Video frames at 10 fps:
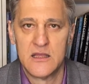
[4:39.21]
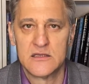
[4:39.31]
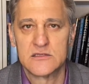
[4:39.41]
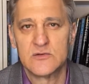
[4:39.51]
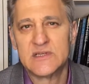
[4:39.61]

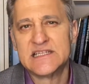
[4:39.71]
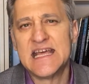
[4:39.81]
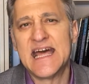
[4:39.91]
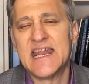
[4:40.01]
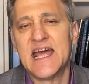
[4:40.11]
So a
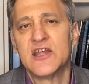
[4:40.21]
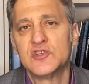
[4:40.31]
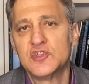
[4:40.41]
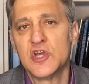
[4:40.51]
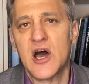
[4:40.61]
dead end
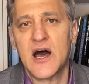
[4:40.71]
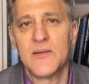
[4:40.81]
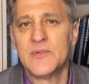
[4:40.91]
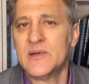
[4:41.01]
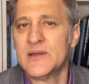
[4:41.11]

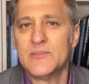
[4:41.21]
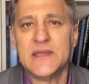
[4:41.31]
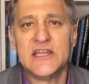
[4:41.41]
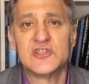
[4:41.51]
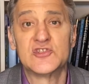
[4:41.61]
job
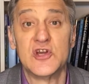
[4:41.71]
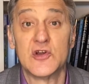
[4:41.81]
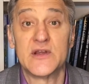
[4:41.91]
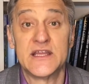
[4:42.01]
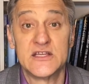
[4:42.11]
means
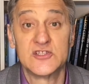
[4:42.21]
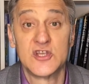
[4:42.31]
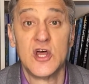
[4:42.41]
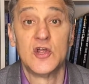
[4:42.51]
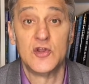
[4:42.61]
there is
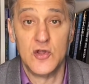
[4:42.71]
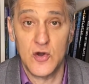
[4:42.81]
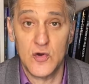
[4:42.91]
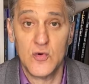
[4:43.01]
no